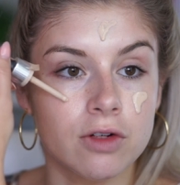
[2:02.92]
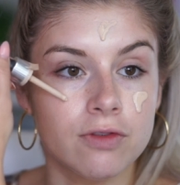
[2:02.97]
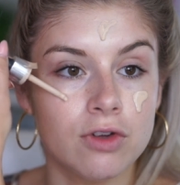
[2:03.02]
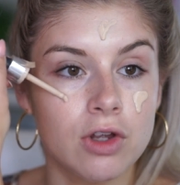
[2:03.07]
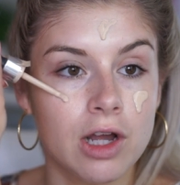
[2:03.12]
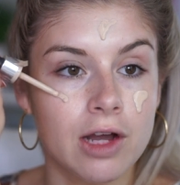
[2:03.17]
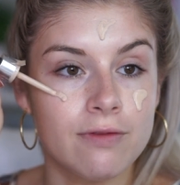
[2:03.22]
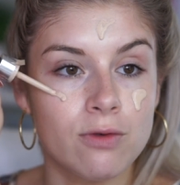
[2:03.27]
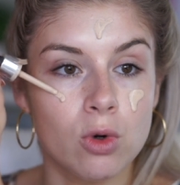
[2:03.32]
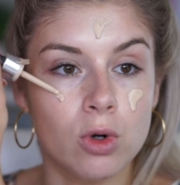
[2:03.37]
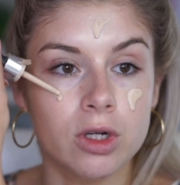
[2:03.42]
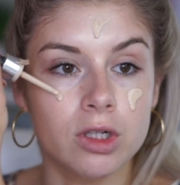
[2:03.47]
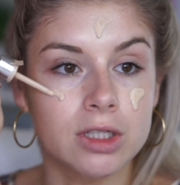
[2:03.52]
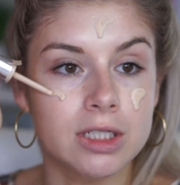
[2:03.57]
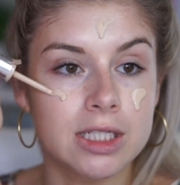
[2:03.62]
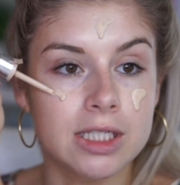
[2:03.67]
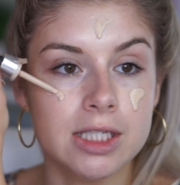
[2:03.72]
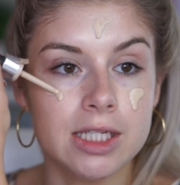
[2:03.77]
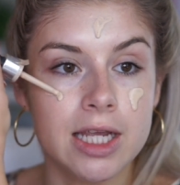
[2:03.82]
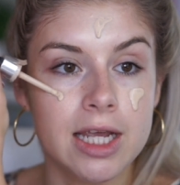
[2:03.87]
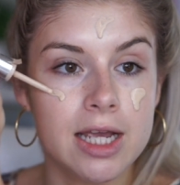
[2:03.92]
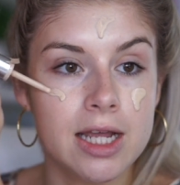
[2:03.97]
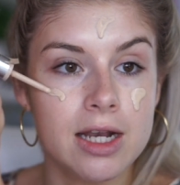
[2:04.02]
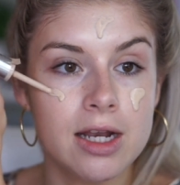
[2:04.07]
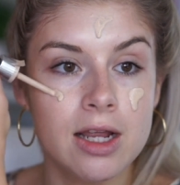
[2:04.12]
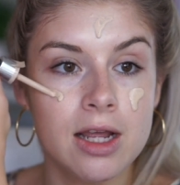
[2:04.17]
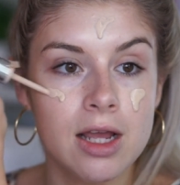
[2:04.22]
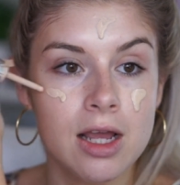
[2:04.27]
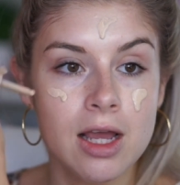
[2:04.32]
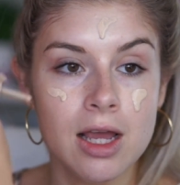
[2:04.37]
or if you have oily
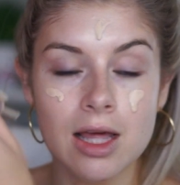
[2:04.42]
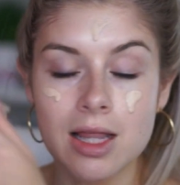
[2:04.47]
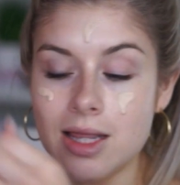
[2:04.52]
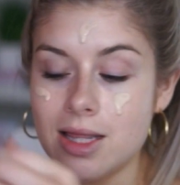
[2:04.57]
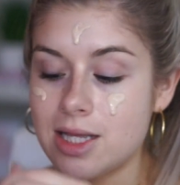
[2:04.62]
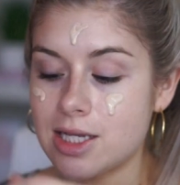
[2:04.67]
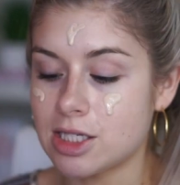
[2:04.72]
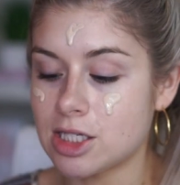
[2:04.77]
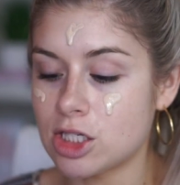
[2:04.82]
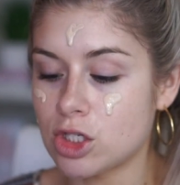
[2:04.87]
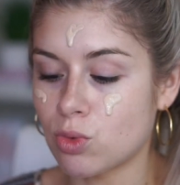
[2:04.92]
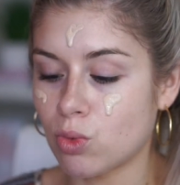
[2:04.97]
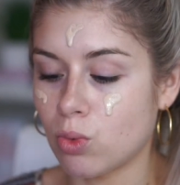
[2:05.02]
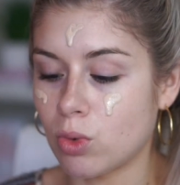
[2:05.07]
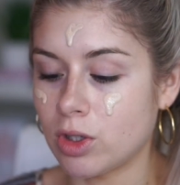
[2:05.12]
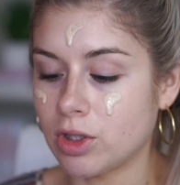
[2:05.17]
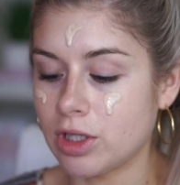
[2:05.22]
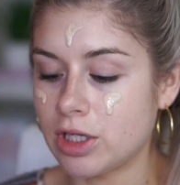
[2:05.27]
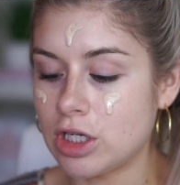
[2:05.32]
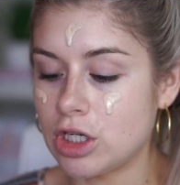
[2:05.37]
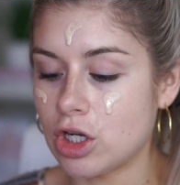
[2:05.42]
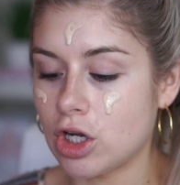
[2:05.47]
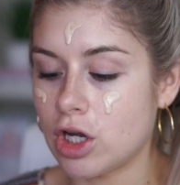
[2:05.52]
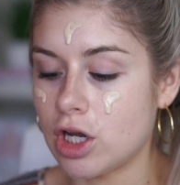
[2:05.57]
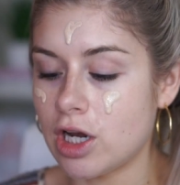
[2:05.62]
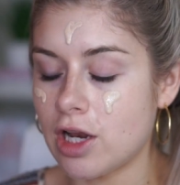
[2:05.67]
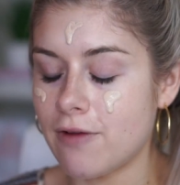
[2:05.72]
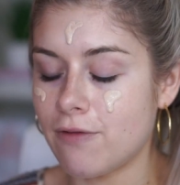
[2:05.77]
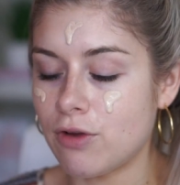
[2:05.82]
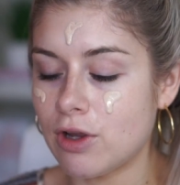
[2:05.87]
skin, this is really
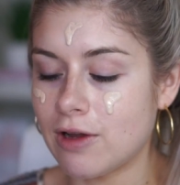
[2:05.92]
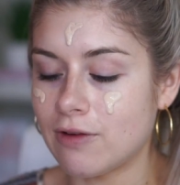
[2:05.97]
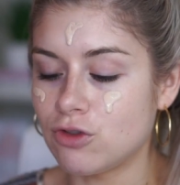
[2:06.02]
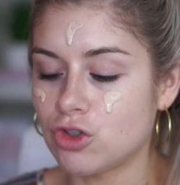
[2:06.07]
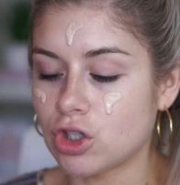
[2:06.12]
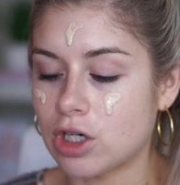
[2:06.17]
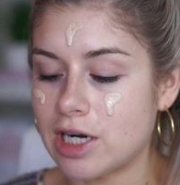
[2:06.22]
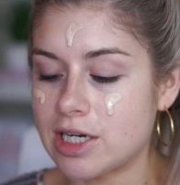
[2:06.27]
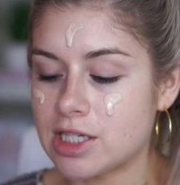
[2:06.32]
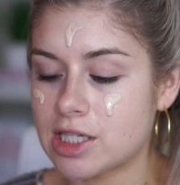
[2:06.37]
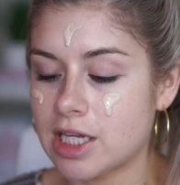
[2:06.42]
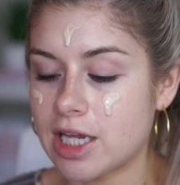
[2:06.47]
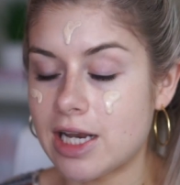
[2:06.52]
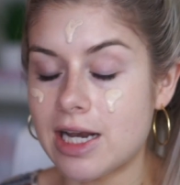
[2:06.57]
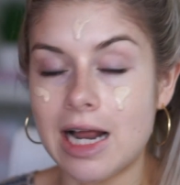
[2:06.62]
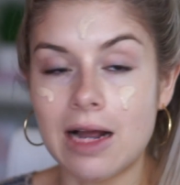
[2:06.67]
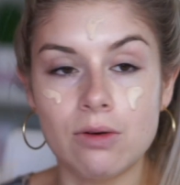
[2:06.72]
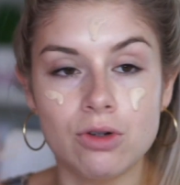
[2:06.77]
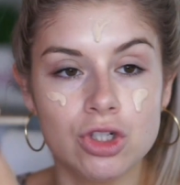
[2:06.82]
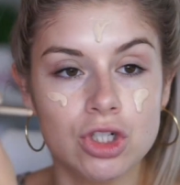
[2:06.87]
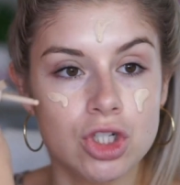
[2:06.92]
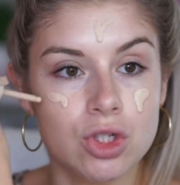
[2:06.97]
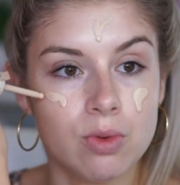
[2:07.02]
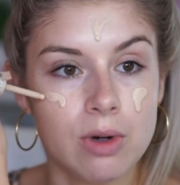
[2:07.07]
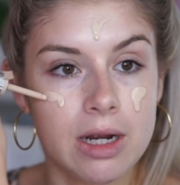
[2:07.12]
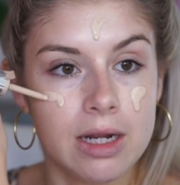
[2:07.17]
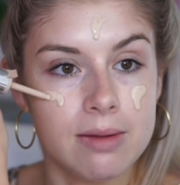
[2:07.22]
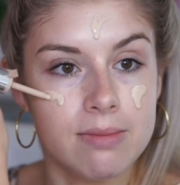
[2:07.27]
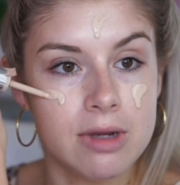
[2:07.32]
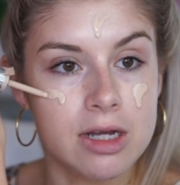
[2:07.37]
good. If you have dry skin, I would just
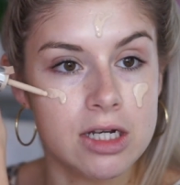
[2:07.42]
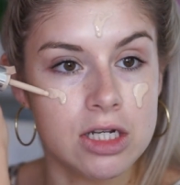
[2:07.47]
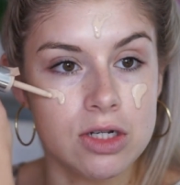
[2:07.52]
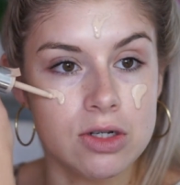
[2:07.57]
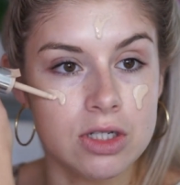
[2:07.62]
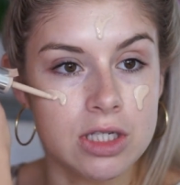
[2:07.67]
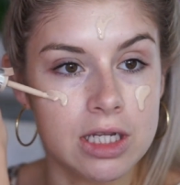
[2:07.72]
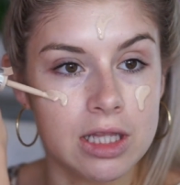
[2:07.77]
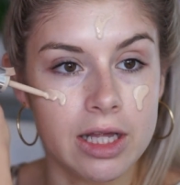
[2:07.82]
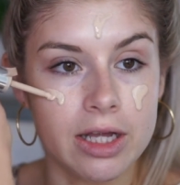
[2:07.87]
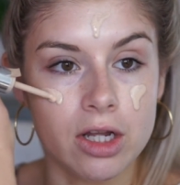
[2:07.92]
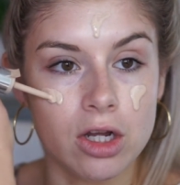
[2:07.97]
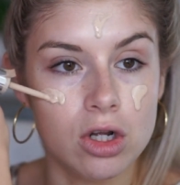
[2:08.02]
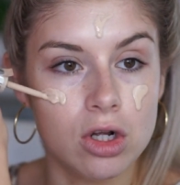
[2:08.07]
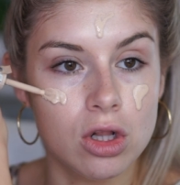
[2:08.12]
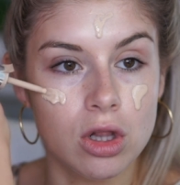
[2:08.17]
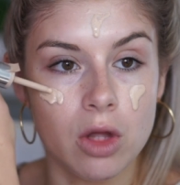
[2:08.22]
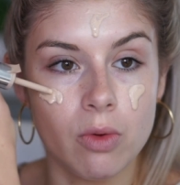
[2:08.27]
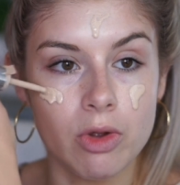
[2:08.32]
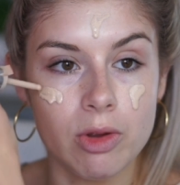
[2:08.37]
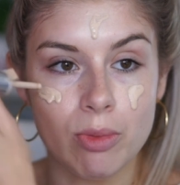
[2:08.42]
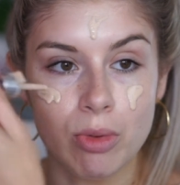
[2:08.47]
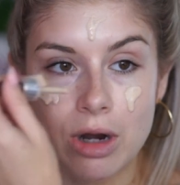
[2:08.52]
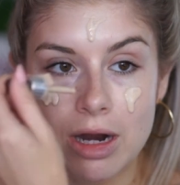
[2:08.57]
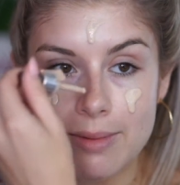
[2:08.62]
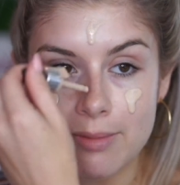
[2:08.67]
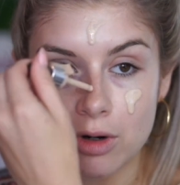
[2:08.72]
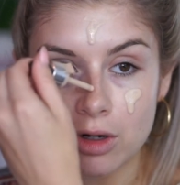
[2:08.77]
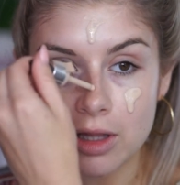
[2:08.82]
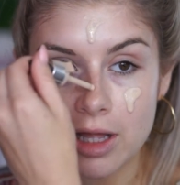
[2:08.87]
recommend using like a glowy
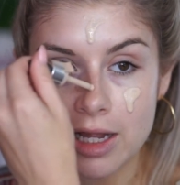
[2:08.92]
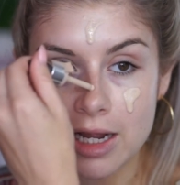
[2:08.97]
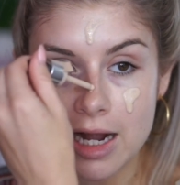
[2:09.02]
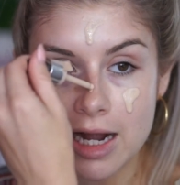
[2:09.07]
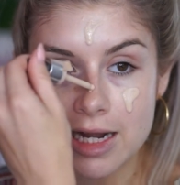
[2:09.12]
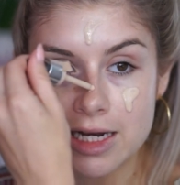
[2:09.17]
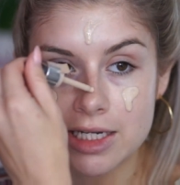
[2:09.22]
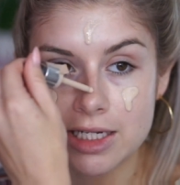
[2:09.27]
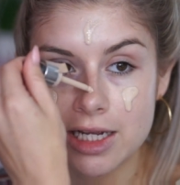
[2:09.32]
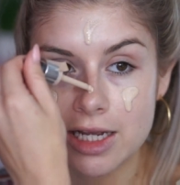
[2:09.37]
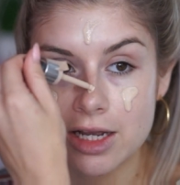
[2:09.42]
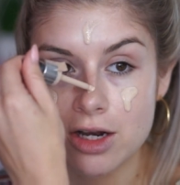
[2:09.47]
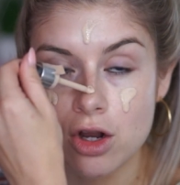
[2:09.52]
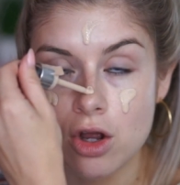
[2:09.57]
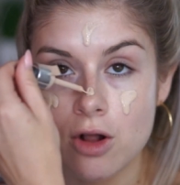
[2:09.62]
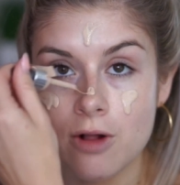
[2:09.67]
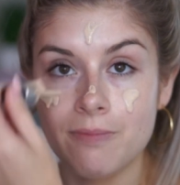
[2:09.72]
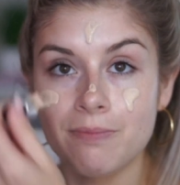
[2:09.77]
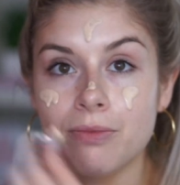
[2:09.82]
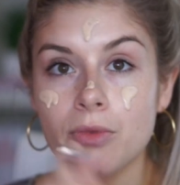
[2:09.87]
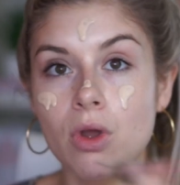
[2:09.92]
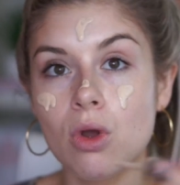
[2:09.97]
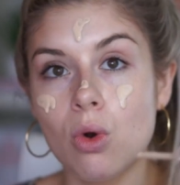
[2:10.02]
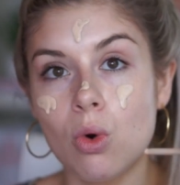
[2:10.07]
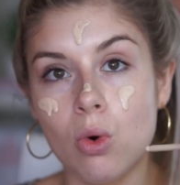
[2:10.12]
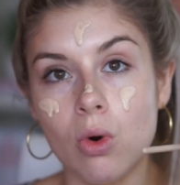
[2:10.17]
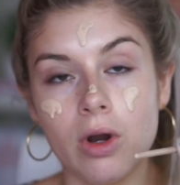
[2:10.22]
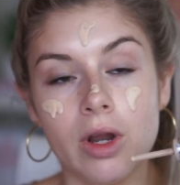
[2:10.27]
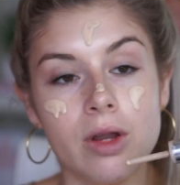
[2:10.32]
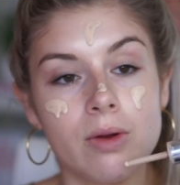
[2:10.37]
primer like I did,
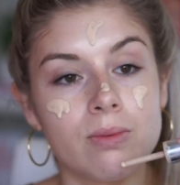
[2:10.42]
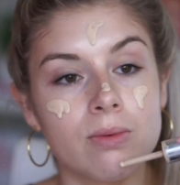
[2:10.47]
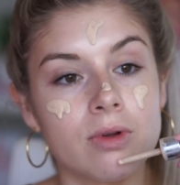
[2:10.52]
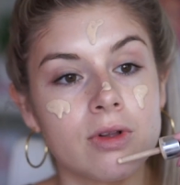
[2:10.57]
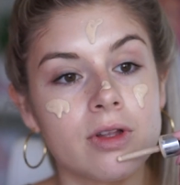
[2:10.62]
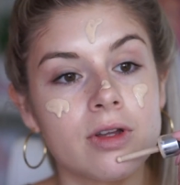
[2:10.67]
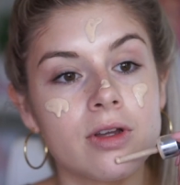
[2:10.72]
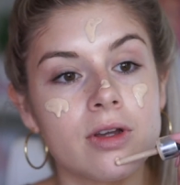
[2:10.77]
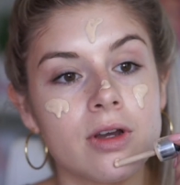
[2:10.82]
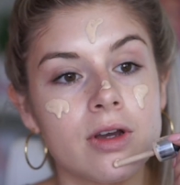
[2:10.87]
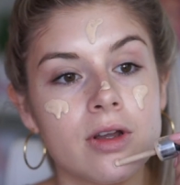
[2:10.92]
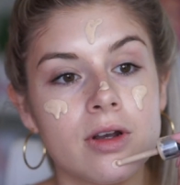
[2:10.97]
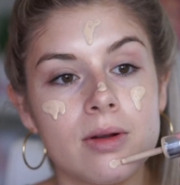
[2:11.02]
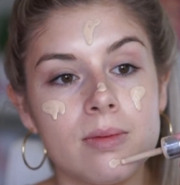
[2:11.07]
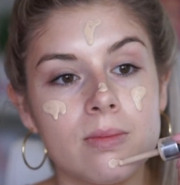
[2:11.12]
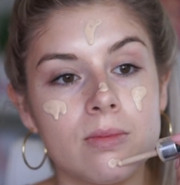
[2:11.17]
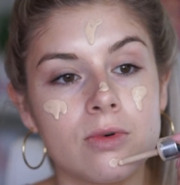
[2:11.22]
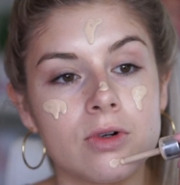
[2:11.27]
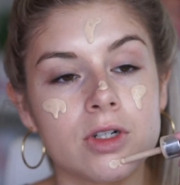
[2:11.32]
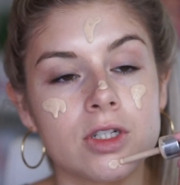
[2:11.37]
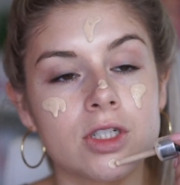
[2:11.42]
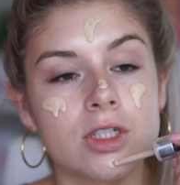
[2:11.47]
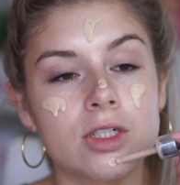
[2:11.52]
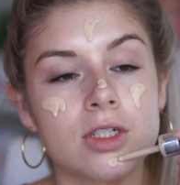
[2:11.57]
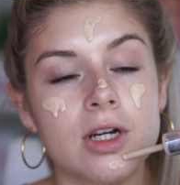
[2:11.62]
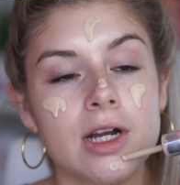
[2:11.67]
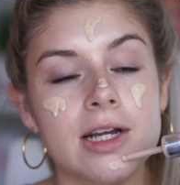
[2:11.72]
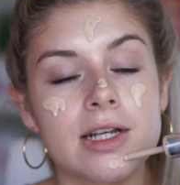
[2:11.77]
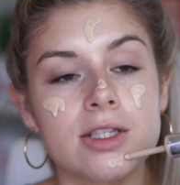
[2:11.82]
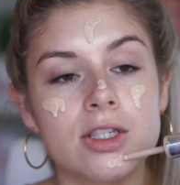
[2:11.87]
or a really good
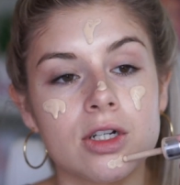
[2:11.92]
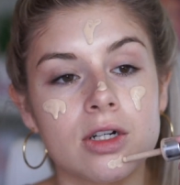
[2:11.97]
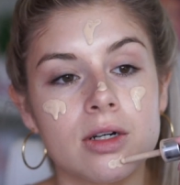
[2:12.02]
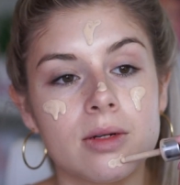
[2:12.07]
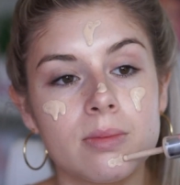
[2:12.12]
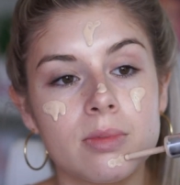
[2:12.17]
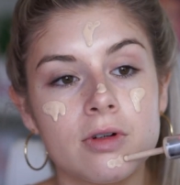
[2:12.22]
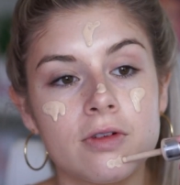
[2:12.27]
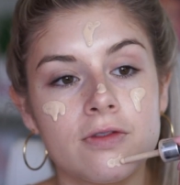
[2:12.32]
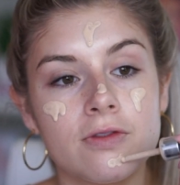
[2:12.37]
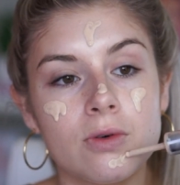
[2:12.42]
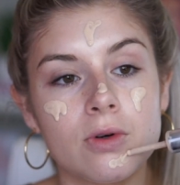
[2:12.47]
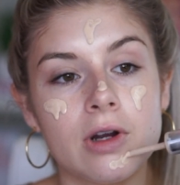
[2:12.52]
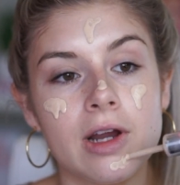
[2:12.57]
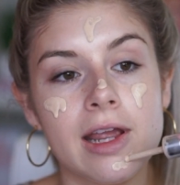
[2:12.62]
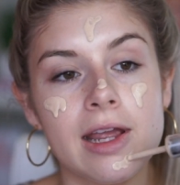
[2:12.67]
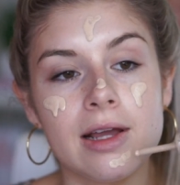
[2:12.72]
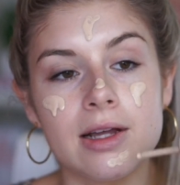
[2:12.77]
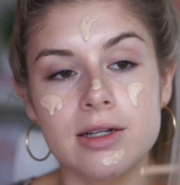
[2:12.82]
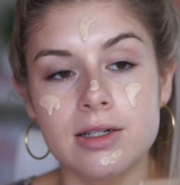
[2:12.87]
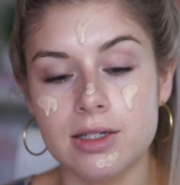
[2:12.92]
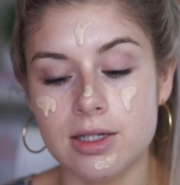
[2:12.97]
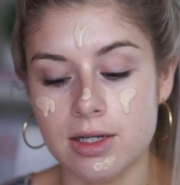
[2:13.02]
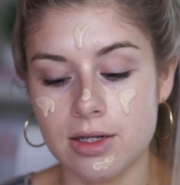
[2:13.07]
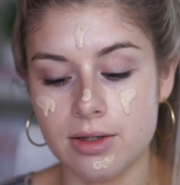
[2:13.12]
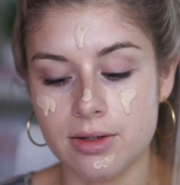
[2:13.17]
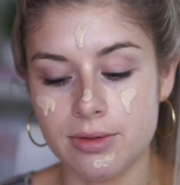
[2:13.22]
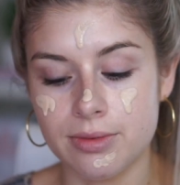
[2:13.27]
moisturizer beforehand.